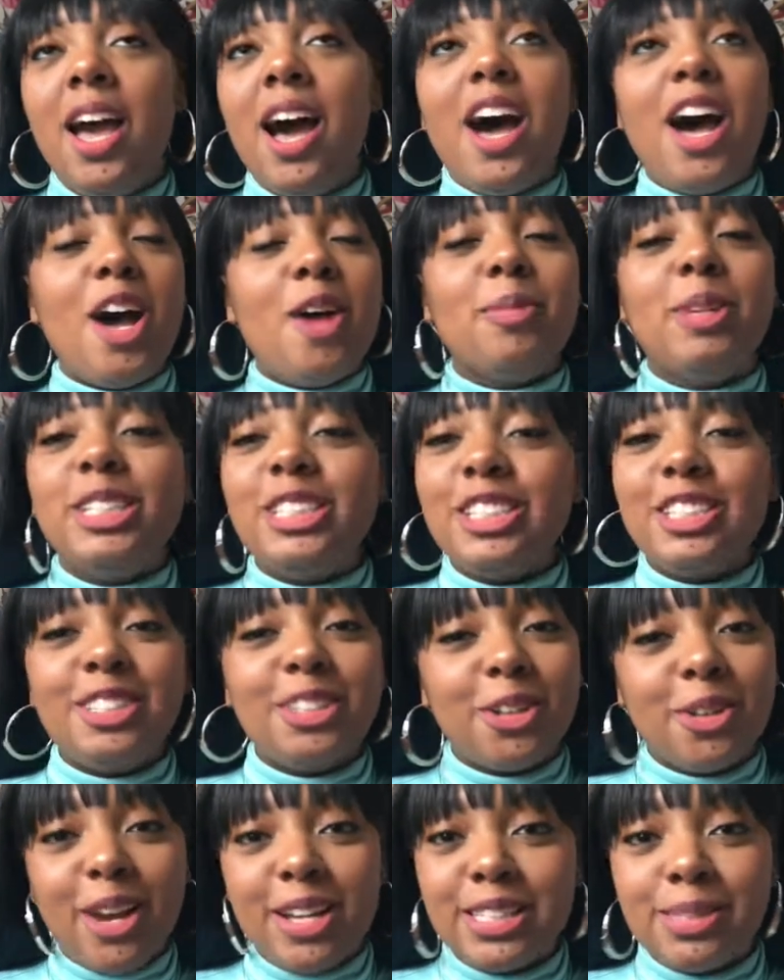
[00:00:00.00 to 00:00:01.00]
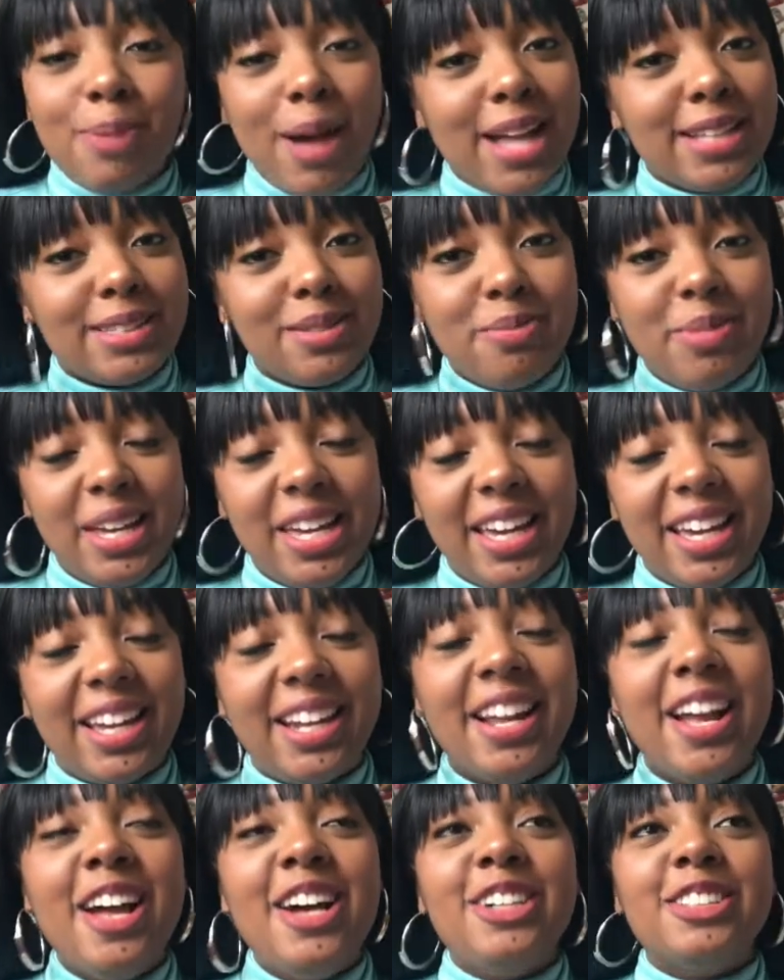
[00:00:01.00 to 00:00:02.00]
Um, it's just a great spot to be
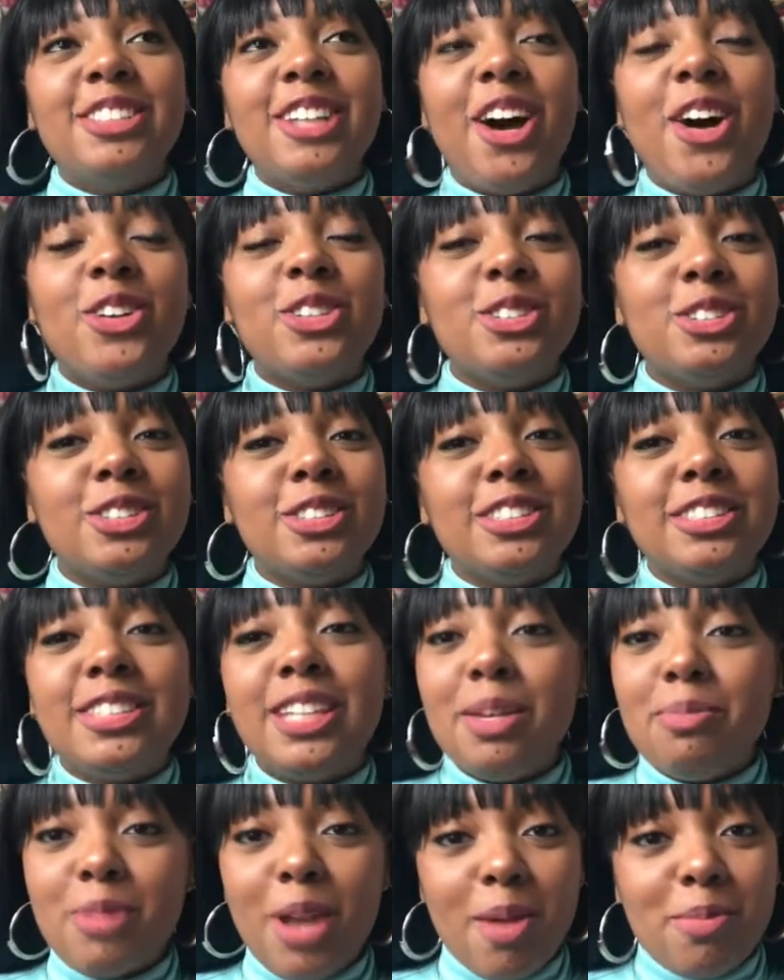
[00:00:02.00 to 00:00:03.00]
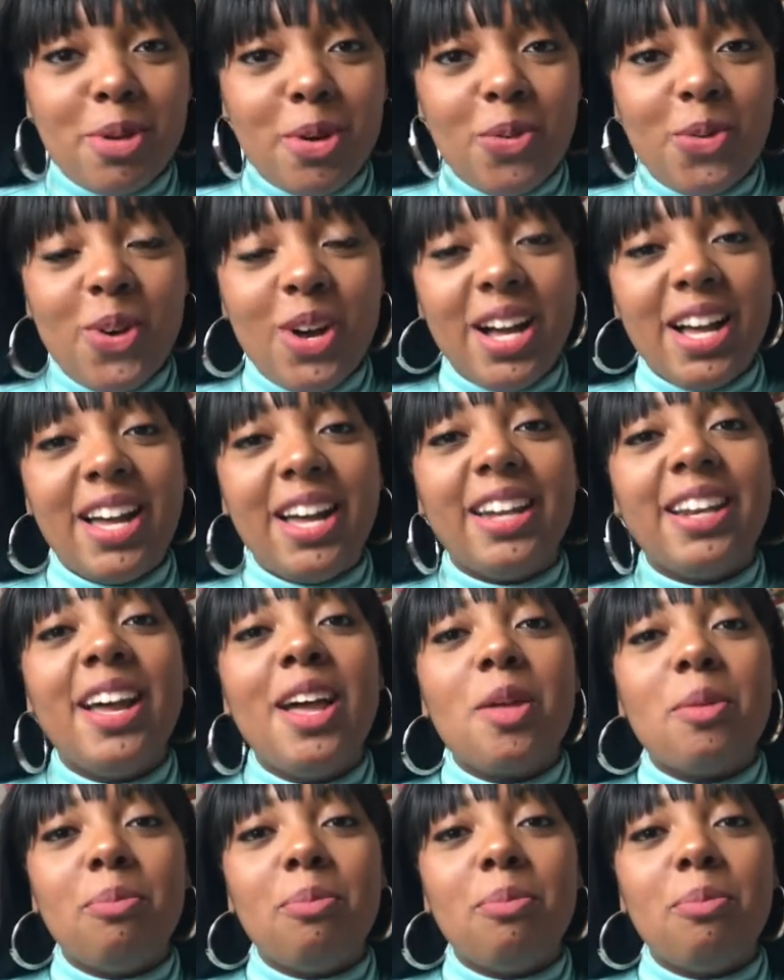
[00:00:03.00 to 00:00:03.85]
in. So tip number one,